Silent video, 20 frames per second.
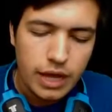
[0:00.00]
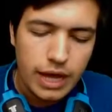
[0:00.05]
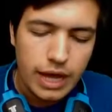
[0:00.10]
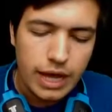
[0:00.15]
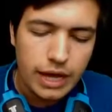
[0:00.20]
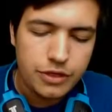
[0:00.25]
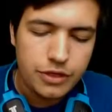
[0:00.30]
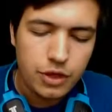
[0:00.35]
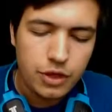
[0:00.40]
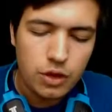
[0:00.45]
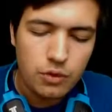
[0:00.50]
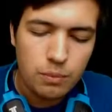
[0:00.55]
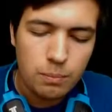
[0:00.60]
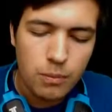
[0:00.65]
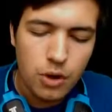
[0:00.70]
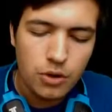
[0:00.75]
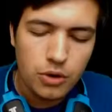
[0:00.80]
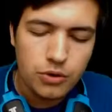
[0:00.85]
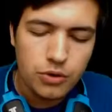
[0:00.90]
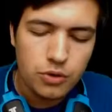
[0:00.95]
The
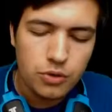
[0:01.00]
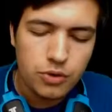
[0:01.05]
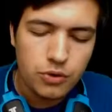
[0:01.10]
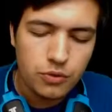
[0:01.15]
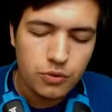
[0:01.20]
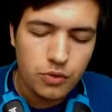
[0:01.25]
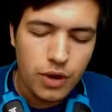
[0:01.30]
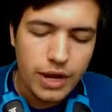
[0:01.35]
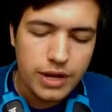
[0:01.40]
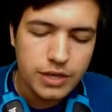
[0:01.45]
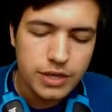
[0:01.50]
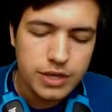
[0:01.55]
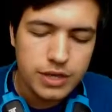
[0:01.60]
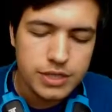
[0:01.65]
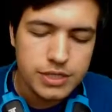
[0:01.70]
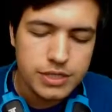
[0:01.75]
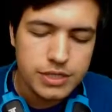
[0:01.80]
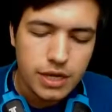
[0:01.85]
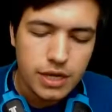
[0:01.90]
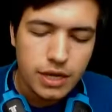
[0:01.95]
model, the
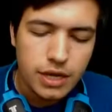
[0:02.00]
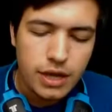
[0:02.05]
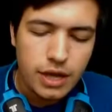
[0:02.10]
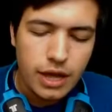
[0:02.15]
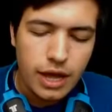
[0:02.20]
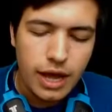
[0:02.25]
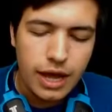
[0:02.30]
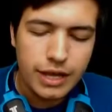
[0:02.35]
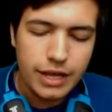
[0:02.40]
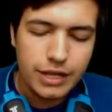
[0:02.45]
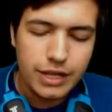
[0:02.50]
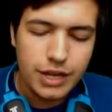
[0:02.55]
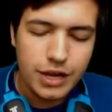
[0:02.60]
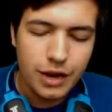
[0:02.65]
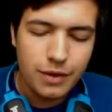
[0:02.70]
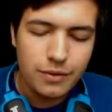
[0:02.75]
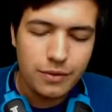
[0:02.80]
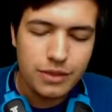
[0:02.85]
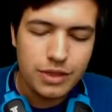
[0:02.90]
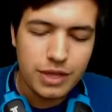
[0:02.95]
renders,
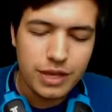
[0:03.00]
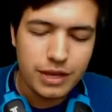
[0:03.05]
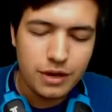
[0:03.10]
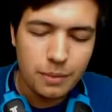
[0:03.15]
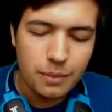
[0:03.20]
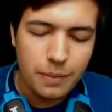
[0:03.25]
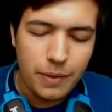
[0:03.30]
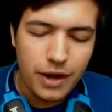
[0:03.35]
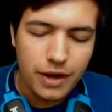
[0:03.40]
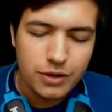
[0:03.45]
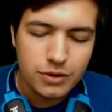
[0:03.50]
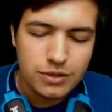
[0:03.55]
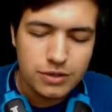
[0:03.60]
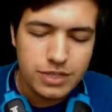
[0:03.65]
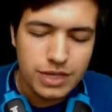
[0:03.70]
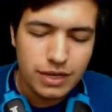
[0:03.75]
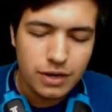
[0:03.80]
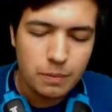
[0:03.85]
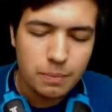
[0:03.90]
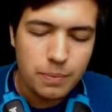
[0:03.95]
the little
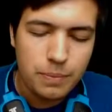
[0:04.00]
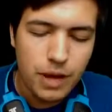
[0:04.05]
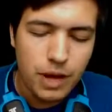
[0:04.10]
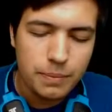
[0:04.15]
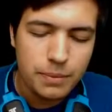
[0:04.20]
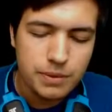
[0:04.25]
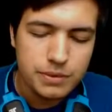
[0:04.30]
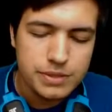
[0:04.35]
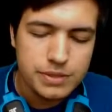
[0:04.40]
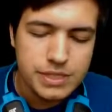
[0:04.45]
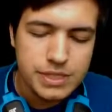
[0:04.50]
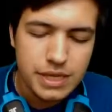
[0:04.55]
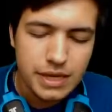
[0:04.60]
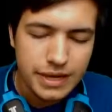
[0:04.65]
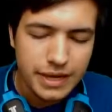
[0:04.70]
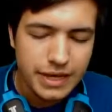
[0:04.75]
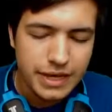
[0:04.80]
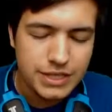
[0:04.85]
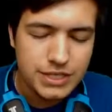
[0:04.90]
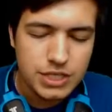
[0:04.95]
particles, the little bubbles.
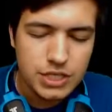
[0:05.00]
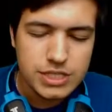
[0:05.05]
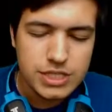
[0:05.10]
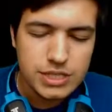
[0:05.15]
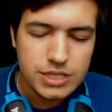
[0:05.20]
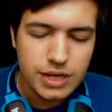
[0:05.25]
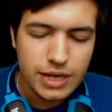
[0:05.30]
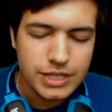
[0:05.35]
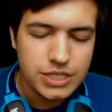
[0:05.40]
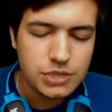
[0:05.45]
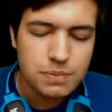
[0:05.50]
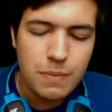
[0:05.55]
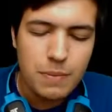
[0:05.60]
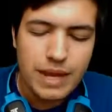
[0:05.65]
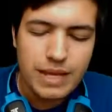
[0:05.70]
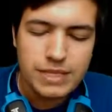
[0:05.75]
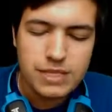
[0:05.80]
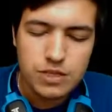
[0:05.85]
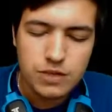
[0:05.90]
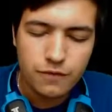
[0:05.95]
It just
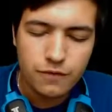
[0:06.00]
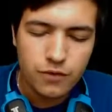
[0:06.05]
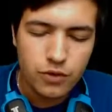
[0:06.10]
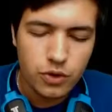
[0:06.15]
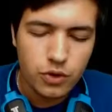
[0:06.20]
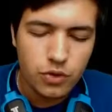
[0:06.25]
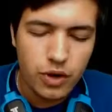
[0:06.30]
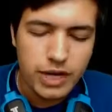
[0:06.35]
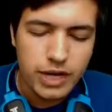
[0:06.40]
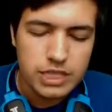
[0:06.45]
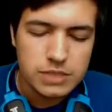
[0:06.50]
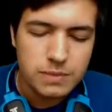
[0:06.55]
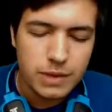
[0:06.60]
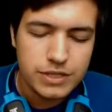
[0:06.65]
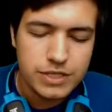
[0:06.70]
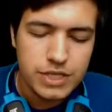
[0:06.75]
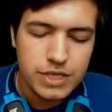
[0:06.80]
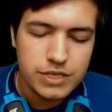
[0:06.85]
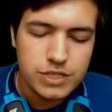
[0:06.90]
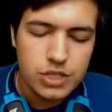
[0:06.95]
makes for a great
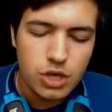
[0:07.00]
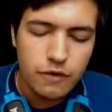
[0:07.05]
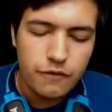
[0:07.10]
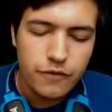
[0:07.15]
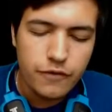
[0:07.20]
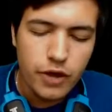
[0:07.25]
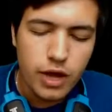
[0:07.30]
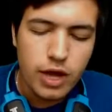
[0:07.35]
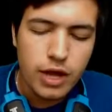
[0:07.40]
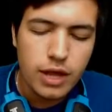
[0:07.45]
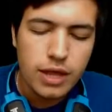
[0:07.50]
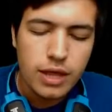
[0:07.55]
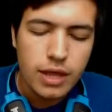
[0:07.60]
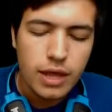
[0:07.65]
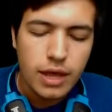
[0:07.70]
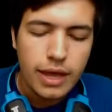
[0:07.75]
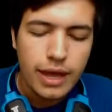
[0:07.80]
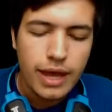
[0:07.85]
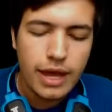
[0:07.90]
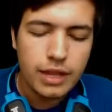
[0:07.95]
experience. And so far,
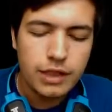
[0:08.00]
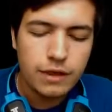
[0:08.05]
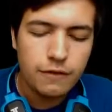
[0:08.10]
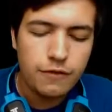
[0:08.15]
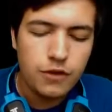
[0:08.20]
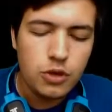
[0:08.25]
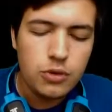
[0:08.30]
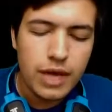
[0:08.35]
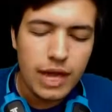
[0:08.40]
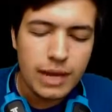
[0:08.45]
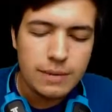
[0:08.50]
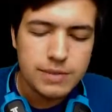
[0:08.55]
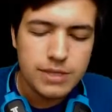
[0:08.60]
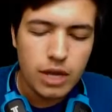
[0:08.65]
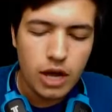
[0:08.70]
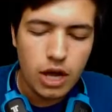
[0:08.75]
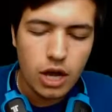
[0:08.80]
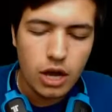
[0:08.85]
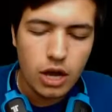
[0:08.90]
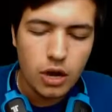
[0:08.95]
the few games
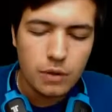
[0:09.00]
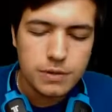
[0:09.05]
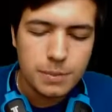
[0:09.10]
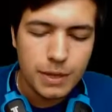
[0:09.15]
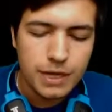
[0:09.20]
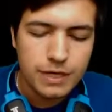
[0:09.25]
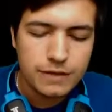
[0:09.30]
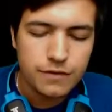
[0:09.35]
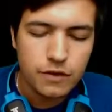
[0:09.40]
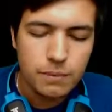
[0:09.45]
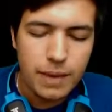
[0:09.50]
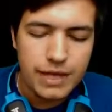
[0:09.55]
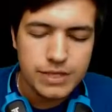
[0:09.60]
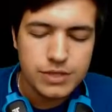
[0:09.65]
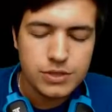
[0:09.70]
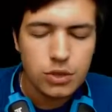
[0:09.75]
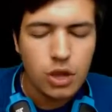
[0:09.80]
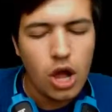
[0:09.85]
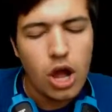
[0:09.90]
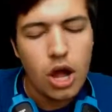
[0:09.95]
that are optimized for
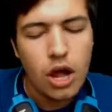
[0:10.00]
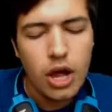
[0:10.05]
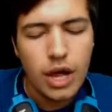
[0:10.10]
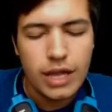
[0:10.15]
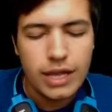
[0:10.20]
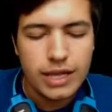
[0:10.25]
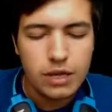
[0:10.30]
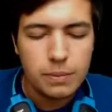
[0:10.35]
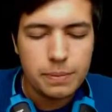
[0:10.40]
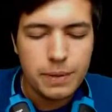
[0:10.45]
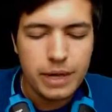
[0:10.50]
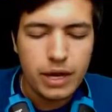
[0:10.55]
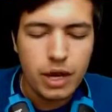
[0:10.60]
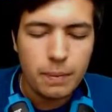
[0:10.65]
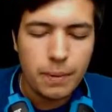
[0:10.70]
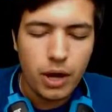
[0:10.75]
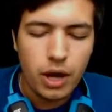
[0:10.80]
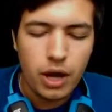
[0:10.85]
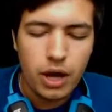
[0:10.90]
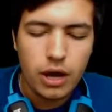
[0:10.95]
Metal are a little bit
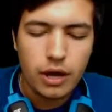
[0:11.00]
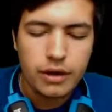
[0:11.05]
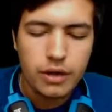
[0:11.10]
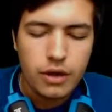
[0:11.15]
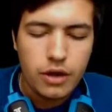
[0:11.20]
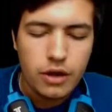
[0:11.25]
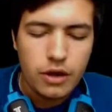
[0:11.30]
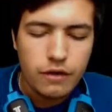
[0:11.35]
apart